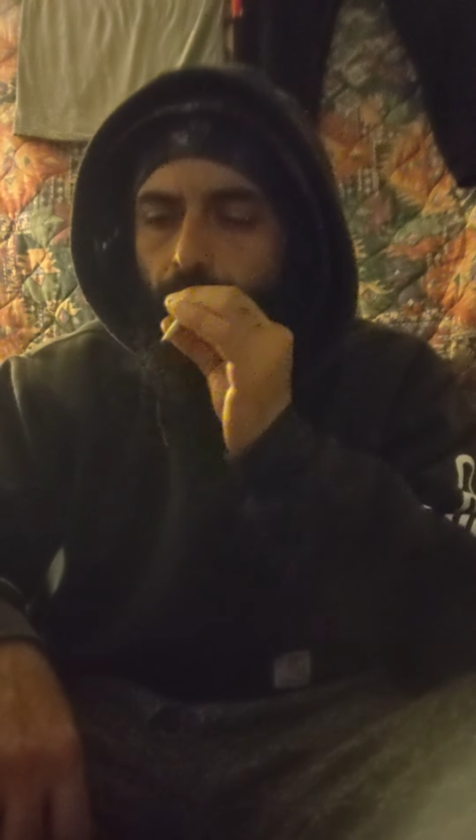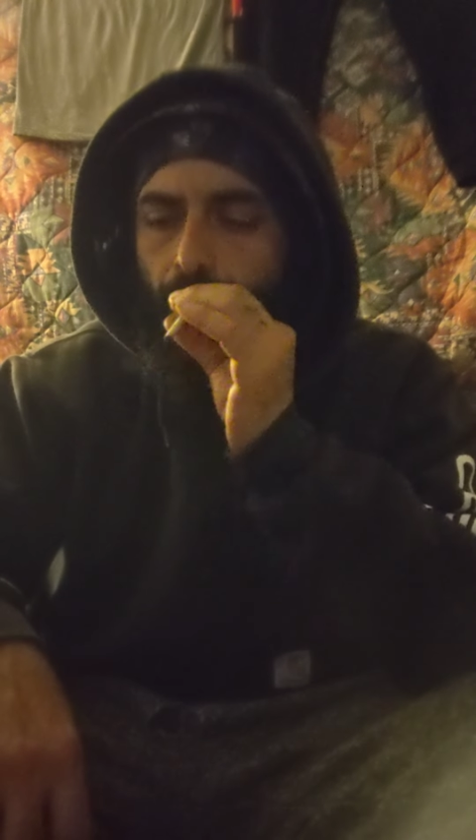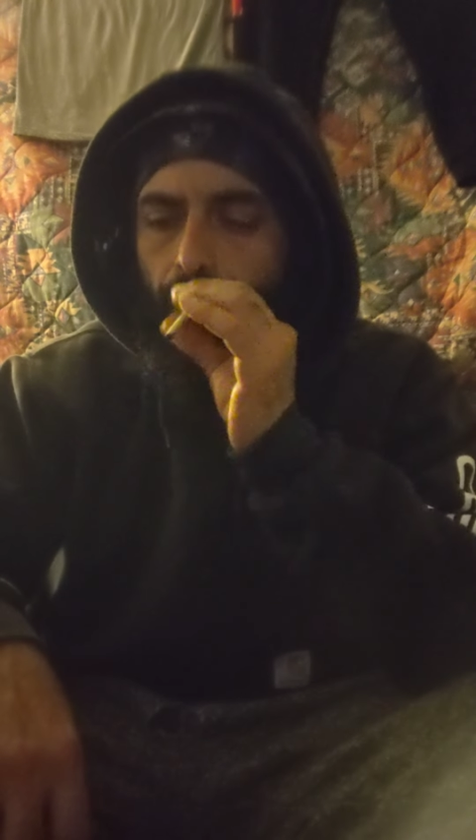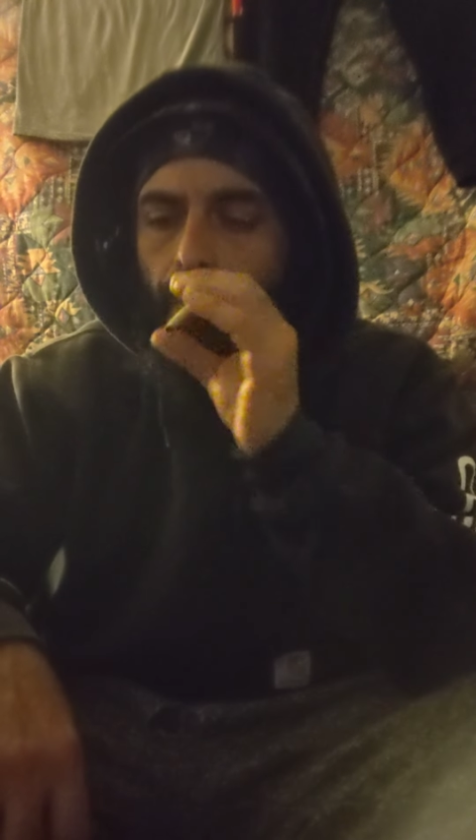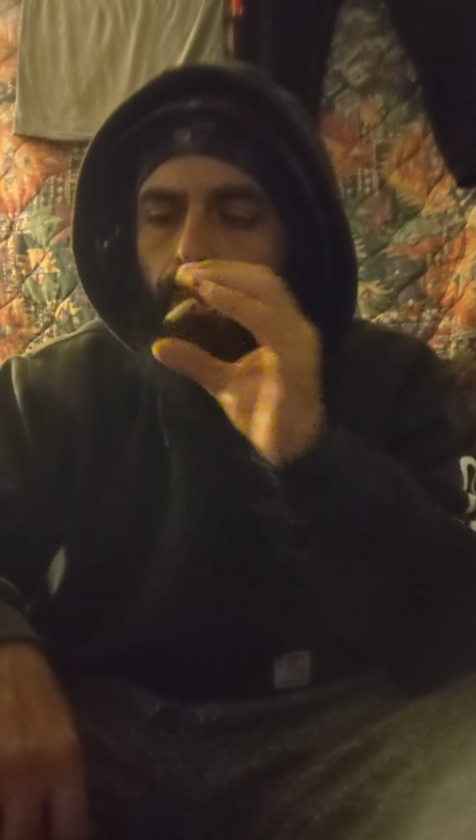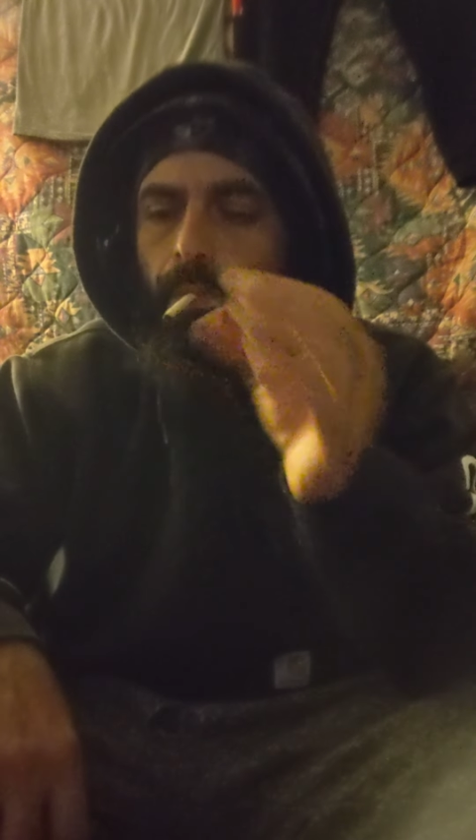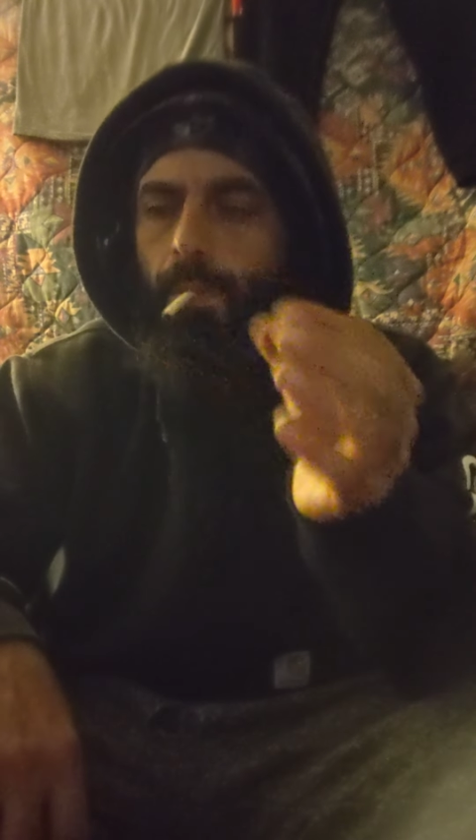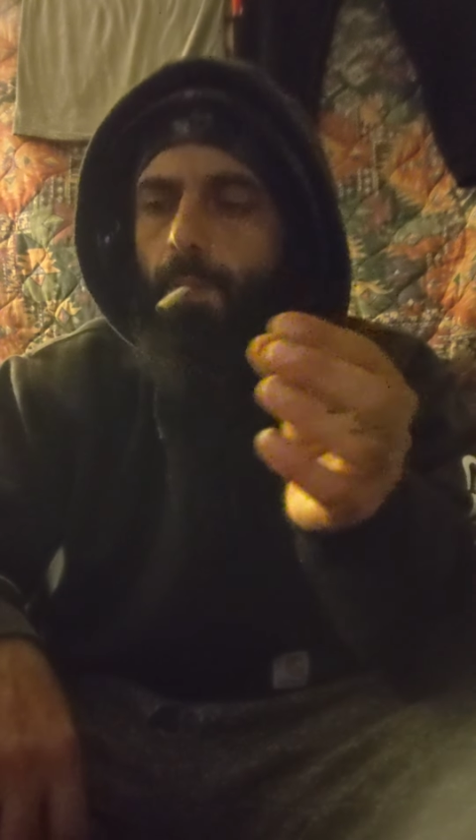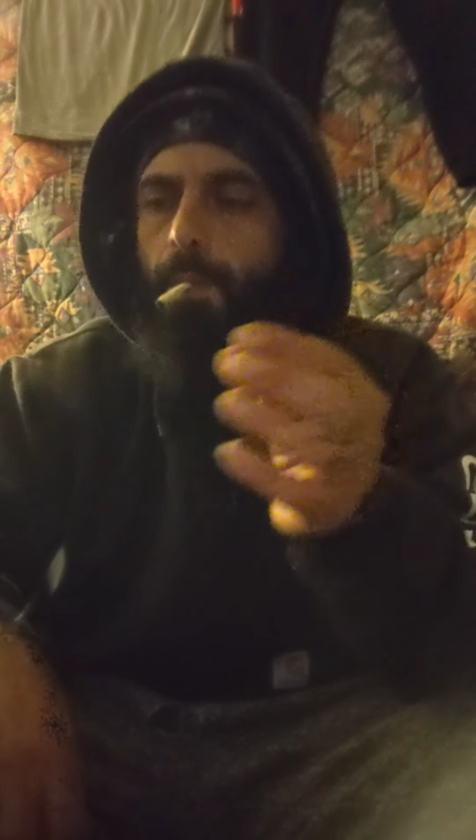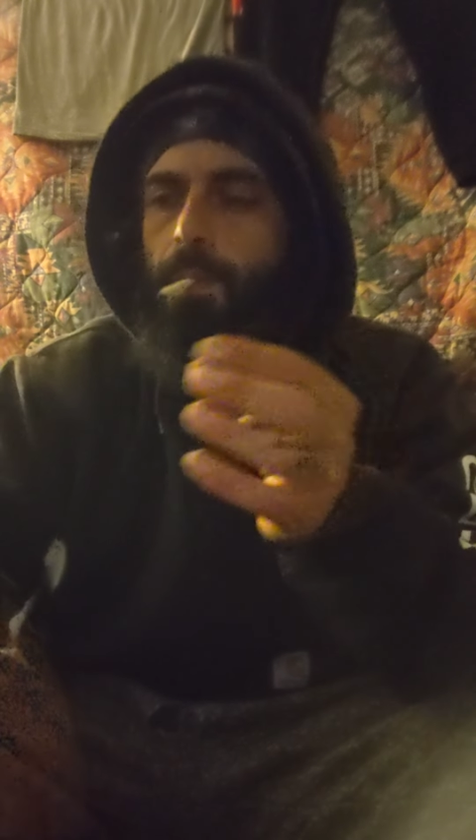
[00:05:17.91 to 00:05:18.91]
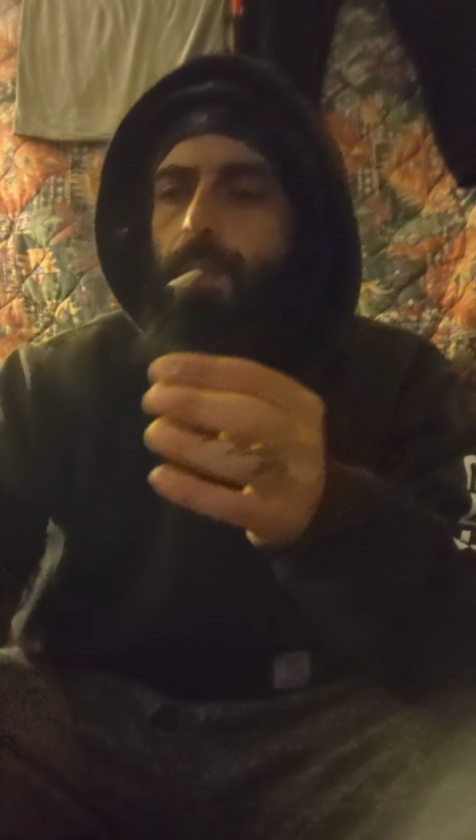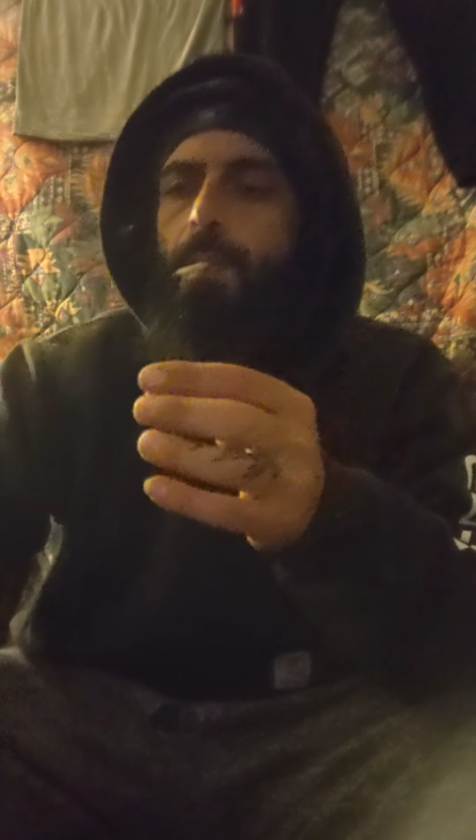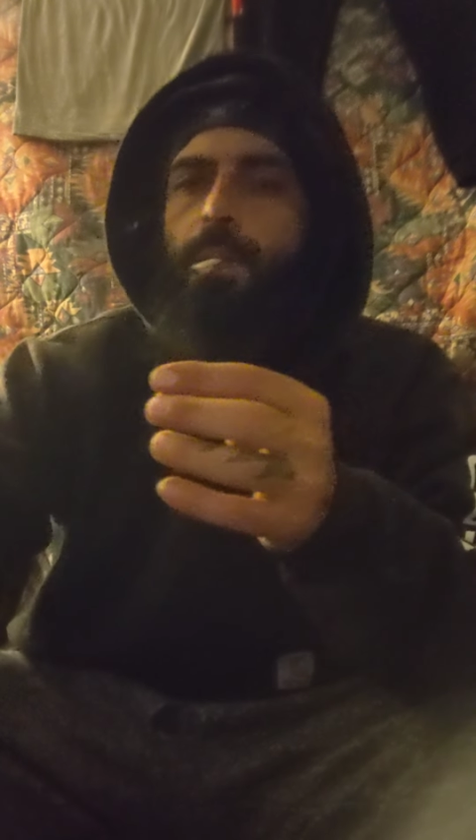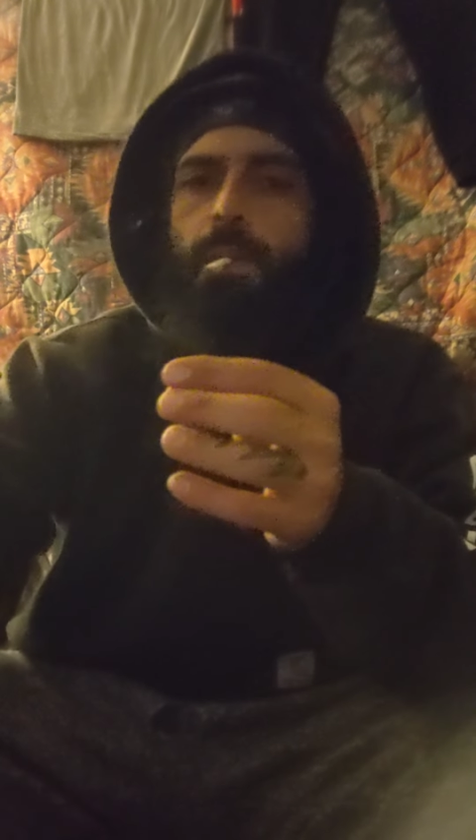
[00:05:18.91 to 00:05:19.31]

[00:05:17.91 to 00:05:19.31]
like that, okay?